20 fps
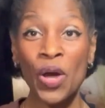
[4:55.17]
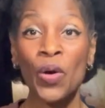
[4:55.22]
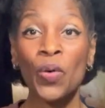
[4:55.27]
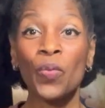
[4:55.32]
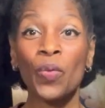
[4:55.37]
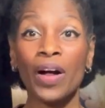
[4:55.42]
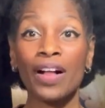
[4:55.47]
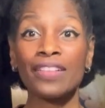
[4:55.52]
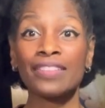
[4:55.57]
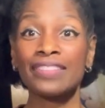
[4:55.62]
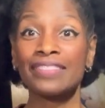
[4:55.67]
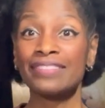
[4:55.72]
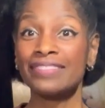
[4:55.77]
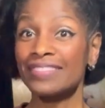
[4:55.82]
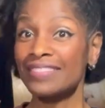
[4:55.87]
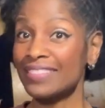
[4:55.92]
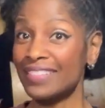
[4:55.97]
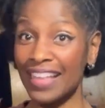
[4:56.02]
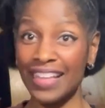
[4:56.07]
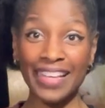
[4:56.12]
Well,
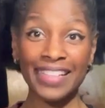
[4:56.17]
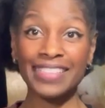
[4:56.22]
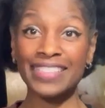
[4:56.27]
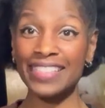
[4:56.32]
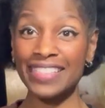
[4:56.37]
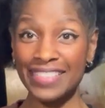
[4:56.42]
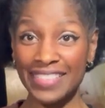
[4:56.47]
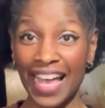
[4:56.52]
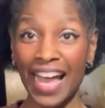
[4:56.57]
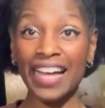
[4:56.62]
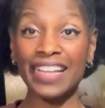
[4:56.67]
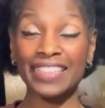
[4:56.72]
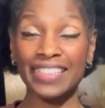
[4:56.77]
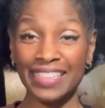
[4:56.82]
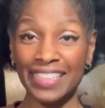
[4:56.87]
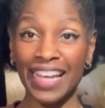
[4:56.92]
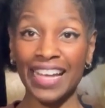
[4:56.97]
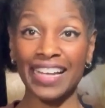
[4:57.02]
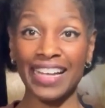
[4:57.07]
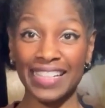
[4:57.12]
it's exactly
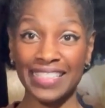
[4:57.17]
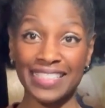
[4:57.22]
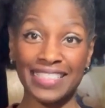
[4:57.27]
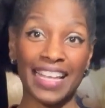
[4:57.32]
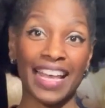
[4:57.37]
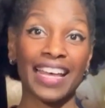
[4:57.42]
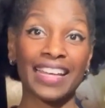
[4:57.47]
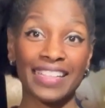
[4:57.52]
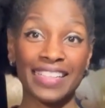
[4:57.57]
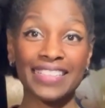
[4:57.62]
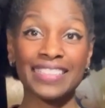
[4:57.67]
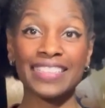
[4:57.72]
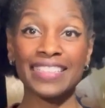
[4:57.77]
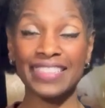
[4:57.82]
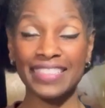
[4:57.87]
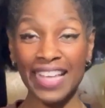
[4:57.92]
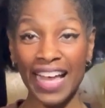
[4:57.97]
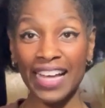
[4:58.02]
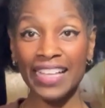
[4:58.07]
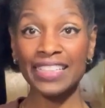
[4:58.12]
like I said. It's
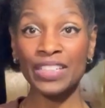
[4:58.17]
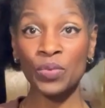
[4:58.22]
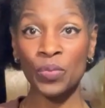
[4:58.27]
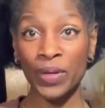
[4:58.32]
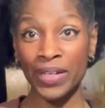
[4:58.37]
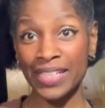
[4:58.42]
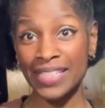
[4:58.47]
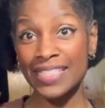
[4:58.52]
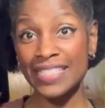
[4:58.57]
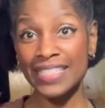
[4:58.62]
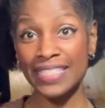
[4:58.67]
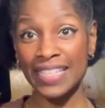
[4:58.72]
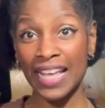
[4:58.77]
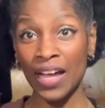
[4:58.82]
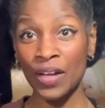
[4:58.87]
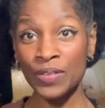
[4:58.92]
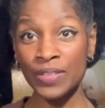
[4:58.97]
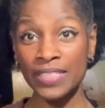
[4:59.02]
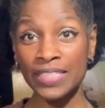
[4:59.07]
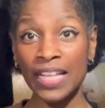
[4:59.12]
exactly what it
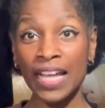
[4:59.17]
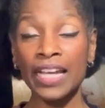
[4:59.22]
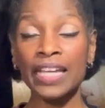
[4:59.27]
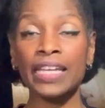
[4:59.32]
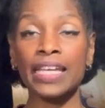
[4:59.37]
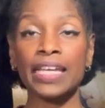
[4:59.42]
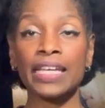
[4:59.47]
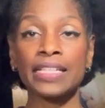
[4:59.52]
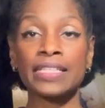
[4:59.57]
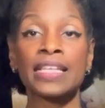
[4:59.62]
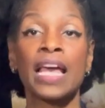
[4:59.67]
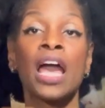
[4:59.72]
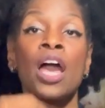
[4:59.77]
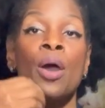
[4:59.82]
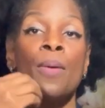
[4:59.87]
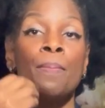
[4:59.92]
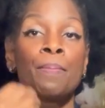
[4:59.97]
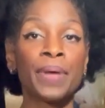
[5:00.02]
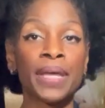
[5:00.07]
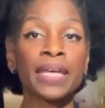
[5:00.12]
sounds like. It's
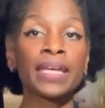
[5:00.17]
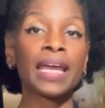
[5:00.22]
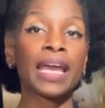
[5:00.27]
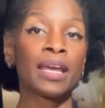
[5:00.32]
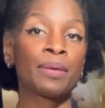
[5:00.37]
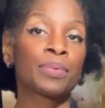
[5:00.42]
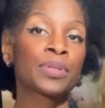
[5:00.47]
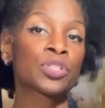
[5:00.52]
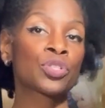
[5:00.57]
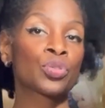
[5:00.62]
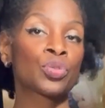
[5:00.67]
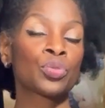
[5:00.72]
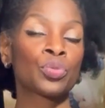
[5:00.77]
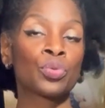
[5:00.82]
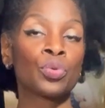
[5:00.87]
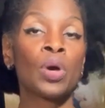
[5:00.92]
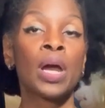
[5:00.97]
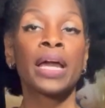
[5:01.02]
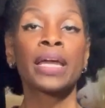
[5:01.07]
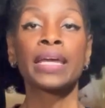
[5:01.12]
being able
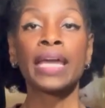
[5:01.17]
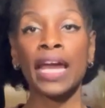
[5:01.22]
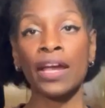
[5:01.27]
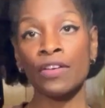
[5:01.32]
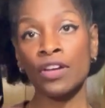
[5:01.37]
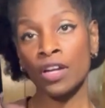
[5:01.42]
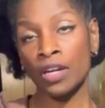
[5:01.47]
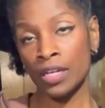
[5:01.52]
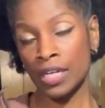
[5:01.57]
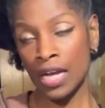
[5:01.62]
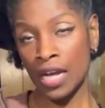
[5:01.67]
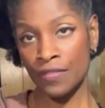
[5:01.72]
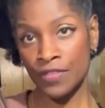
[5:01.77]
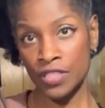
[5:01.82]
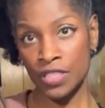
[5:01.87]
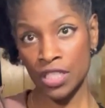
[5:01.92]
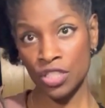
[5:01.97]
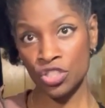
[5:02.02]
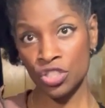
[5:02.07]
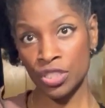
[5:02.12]
to carry on
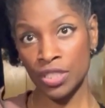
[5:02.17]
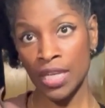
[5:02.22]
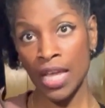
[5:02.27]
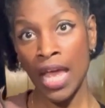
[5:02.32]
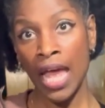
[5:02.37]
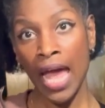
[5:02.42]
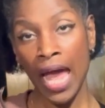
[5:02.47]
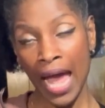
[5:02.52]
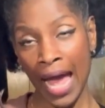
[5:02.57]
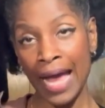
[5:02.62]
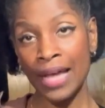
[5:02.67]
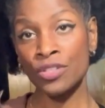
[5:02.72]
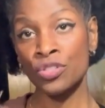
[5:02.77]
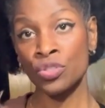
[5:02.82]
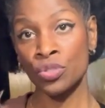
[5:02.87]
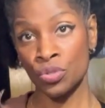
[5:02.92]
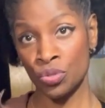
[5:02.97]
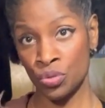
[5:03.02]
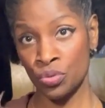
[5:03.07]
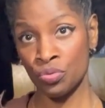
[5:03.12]
conversation as
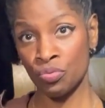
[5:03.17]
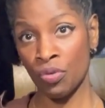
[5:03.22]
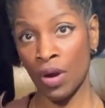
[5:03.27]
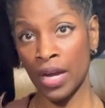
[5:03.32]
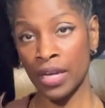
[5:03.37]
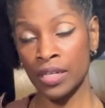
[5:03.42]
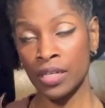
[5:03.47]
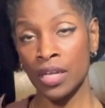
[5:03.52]
you run.